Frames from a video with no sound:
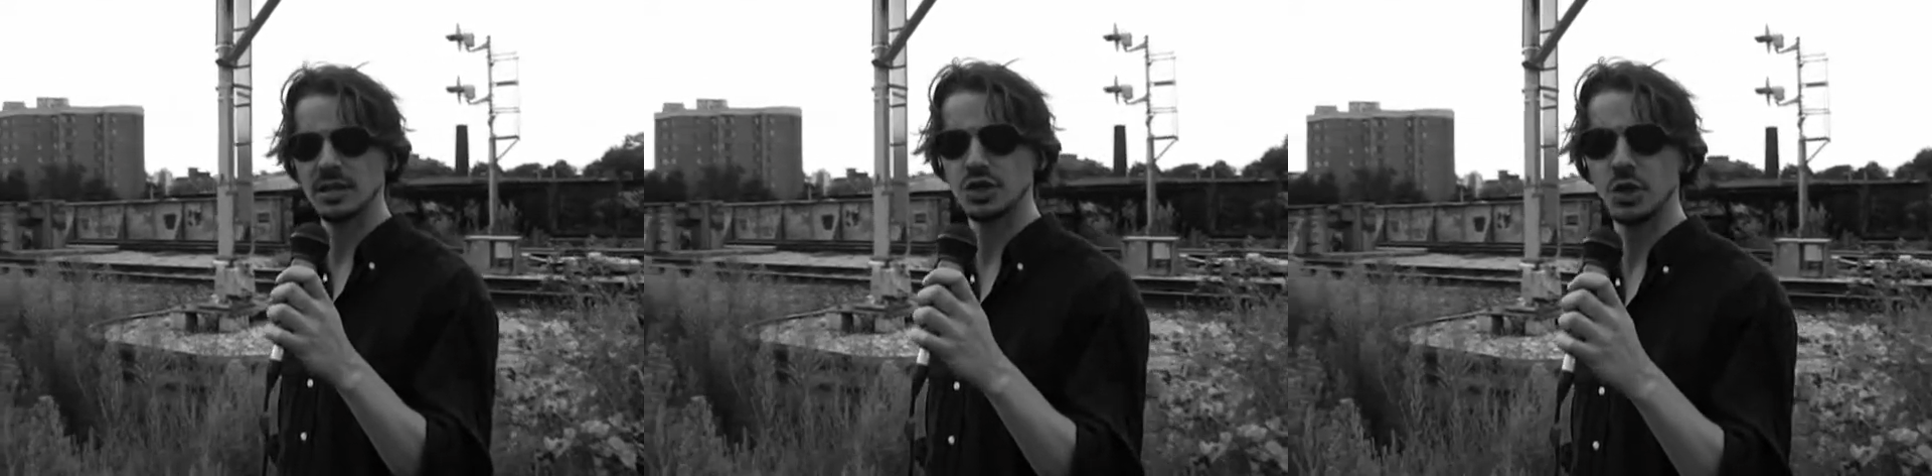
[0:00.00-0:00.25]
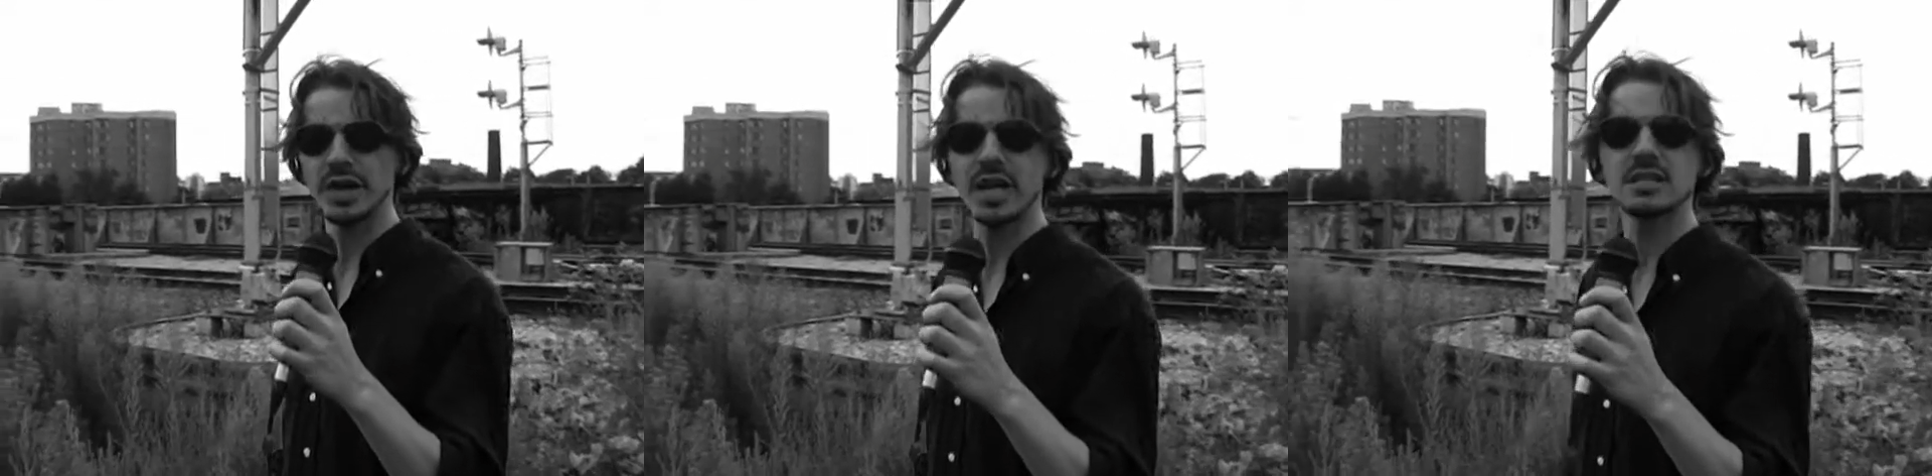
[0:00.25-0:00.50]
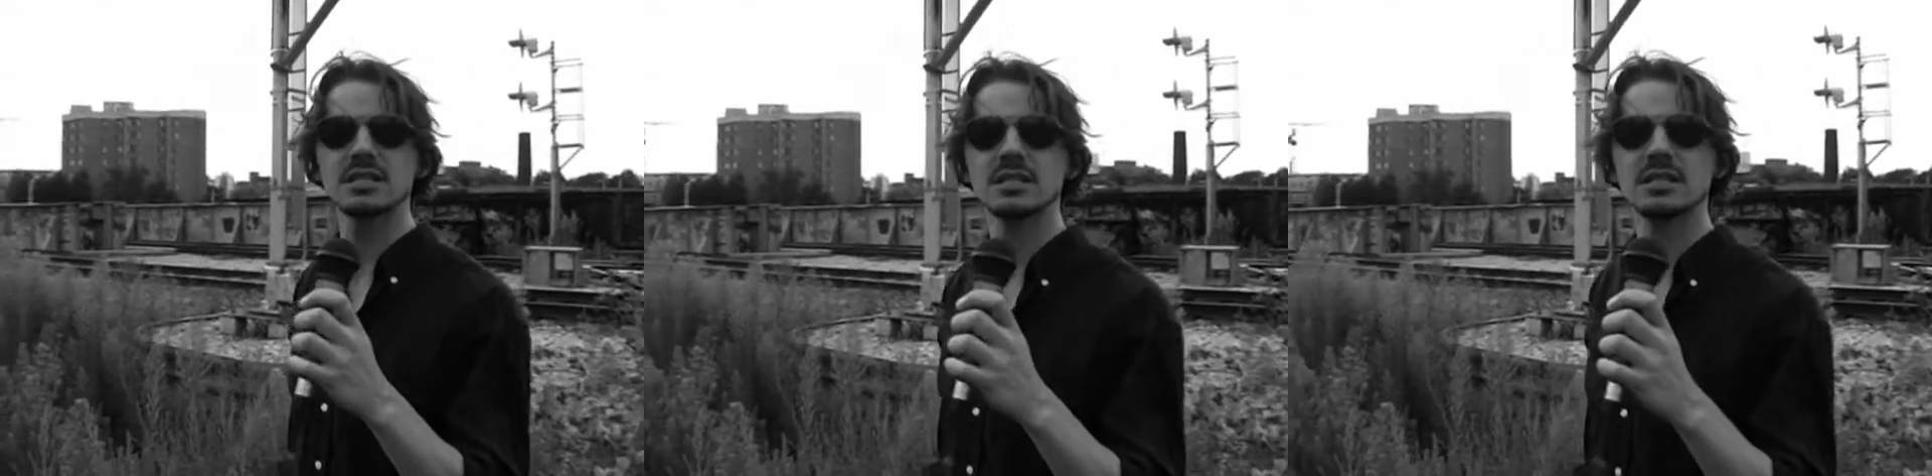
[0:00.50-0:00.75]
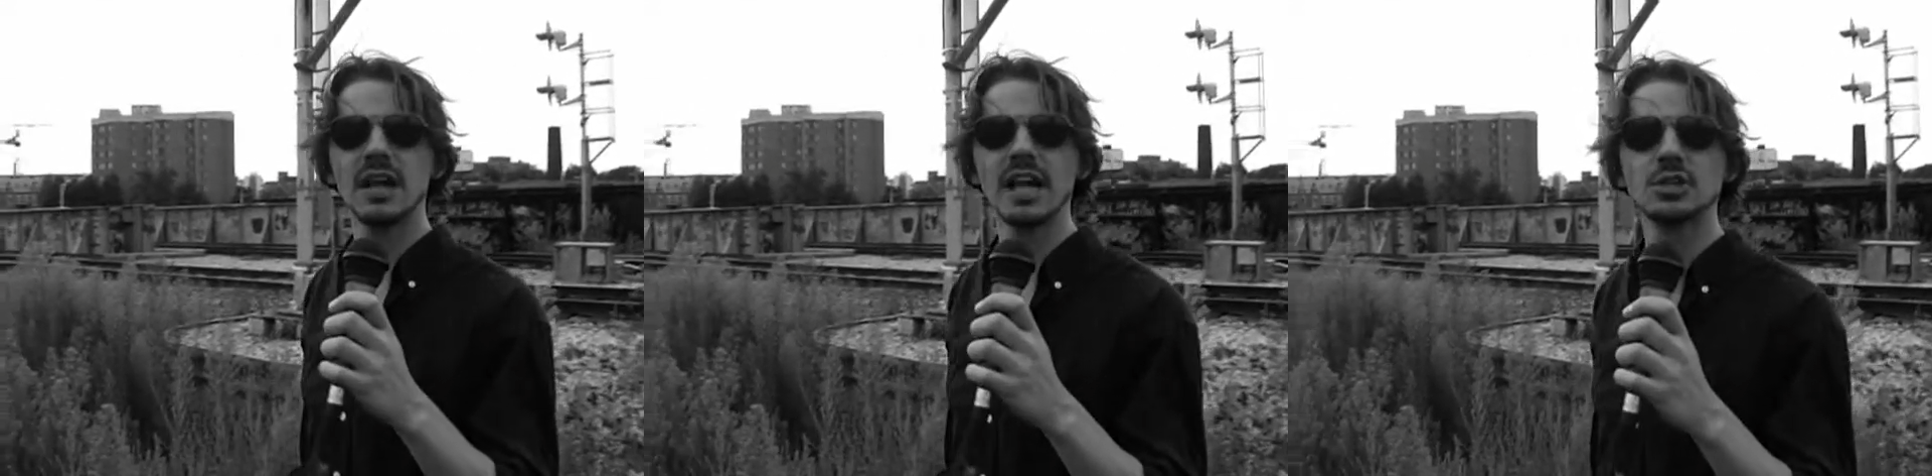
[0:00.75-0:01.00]
Join
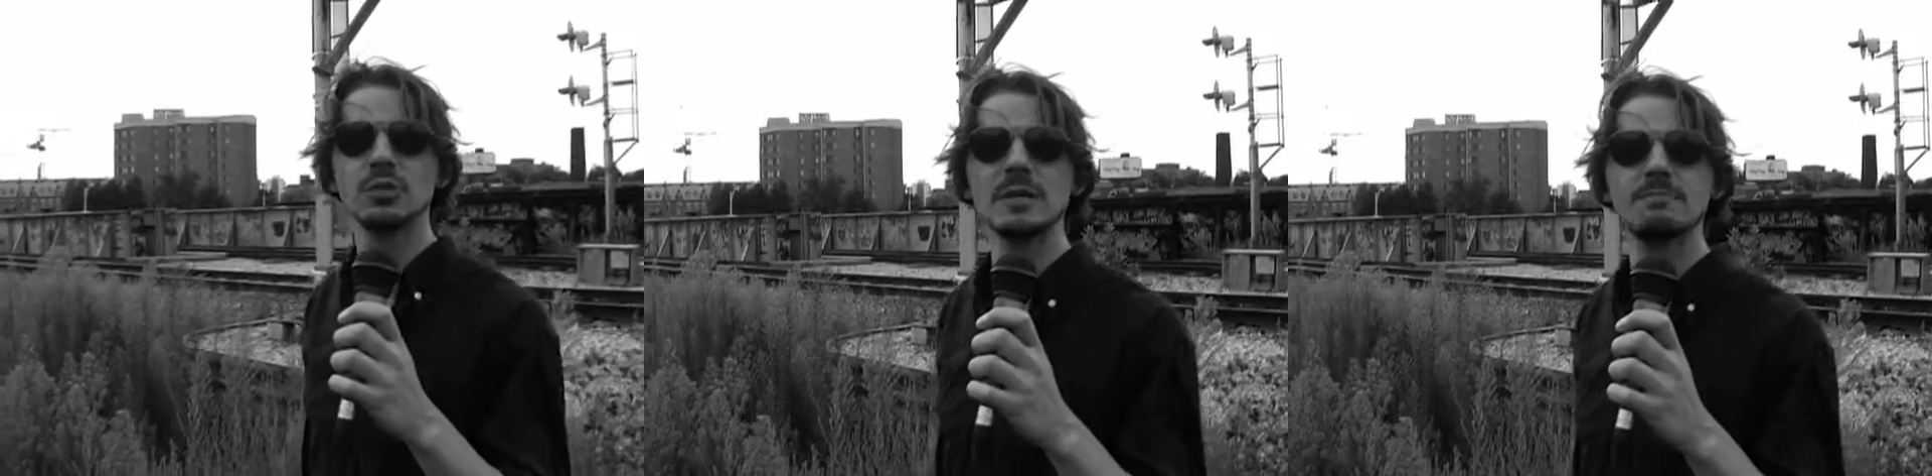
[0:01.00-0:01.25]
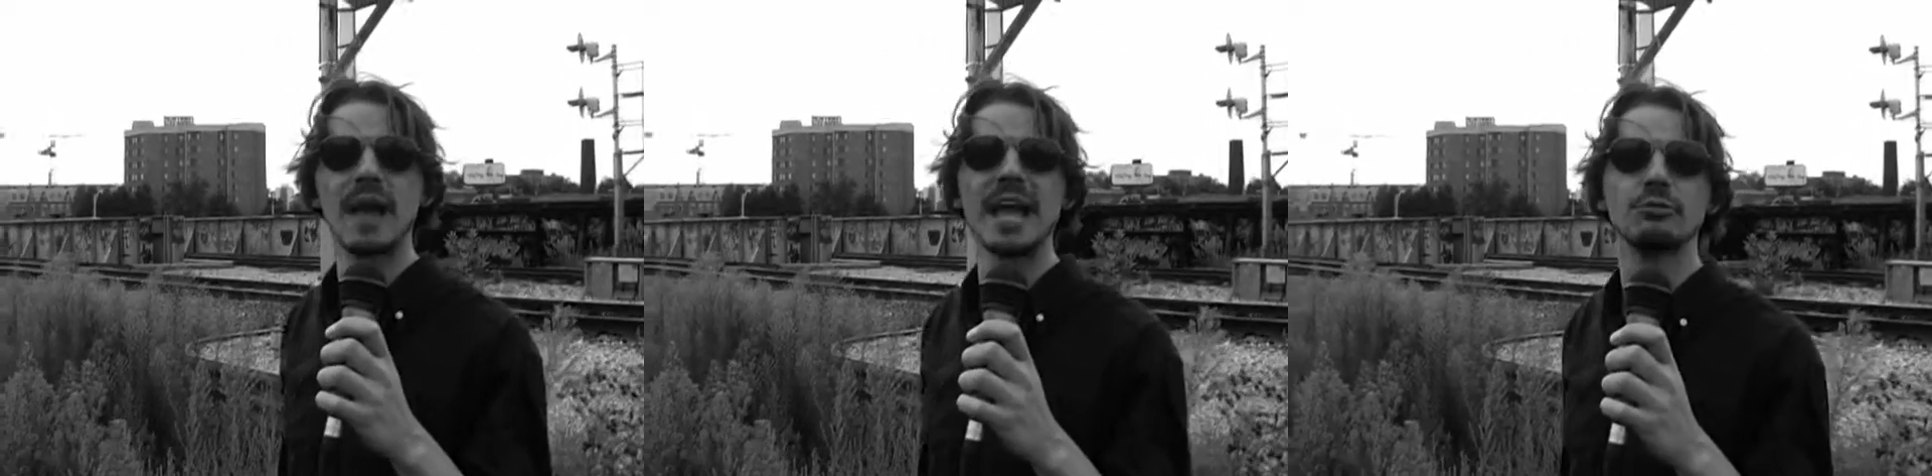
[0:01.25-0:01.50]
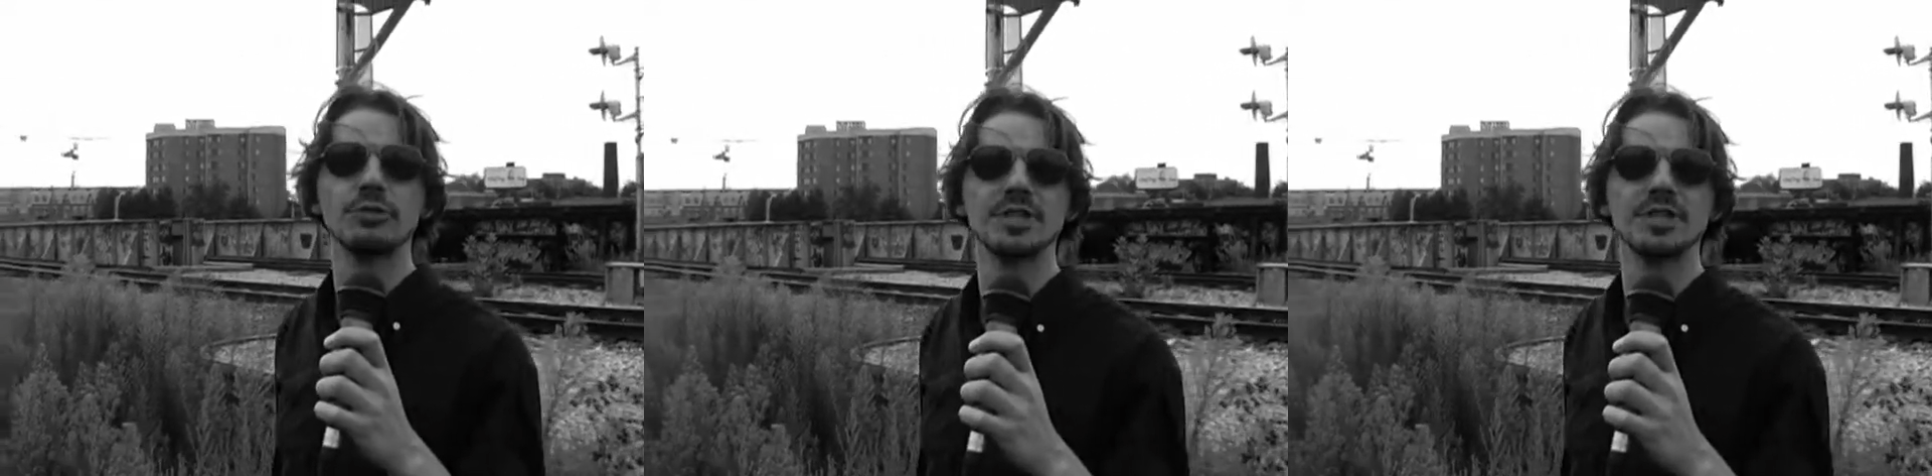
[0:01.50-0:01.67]
us as we pay